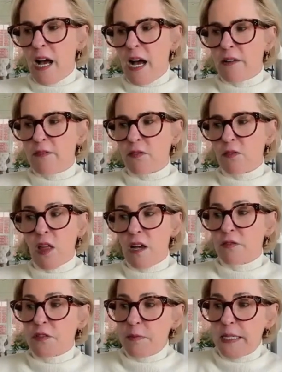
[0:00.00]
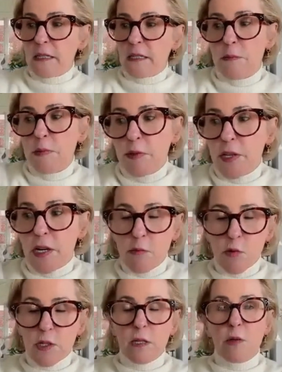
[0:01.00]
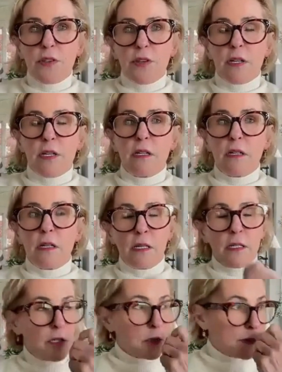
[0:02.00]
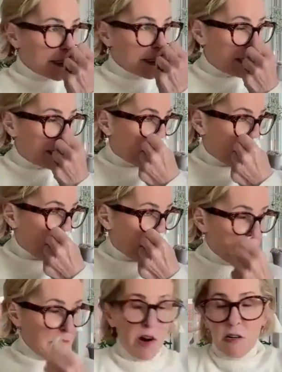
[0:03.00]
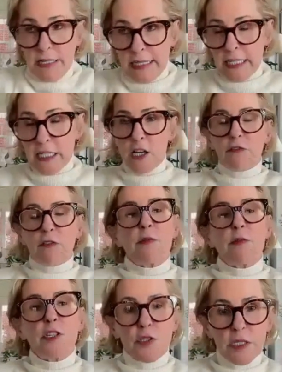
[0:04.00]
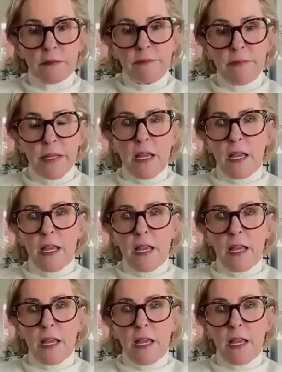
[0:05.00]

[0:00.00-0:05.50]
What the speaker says: I've loved meeting the people that I'm working with on a new business, are NEO from Houston.